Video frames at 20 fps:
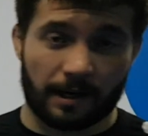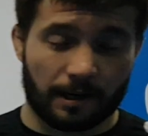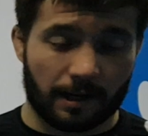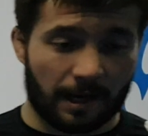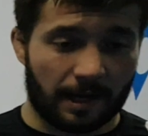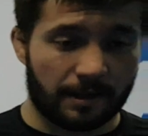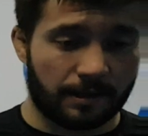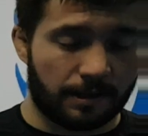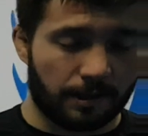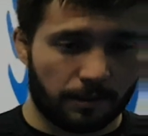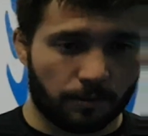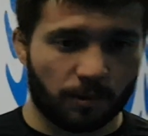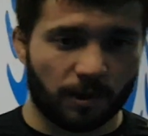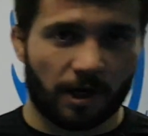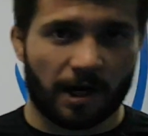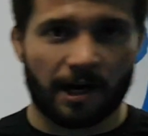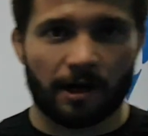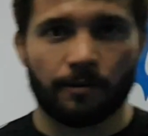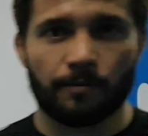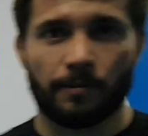and this will
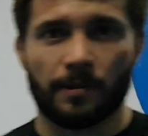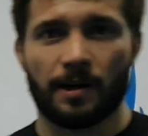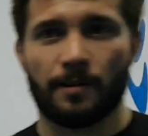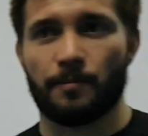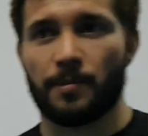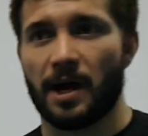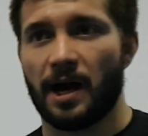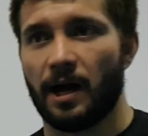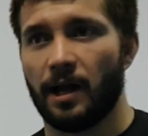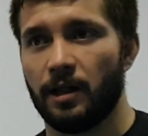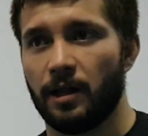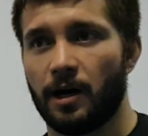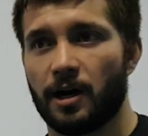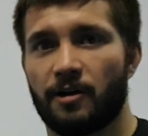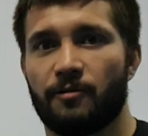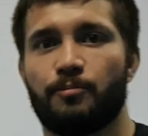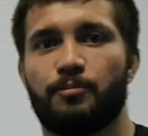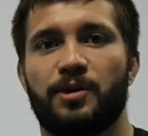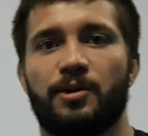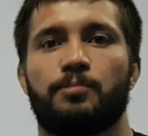help a lot
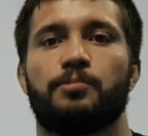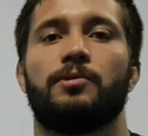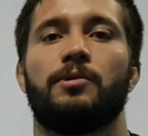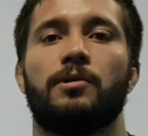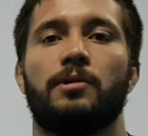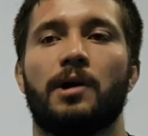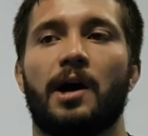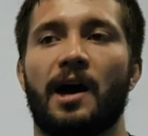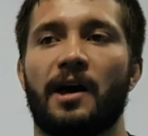of people,